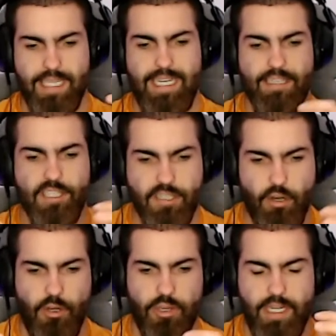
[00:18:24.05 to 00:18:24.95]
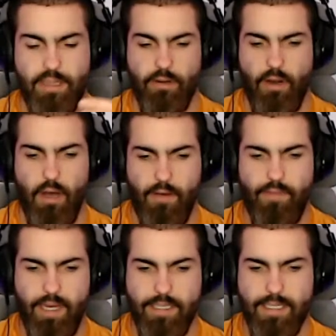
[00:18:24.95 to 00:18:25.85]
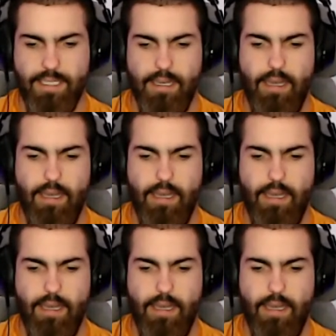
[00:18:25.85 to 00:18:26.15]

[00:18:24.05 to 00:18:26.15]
installed in their offense,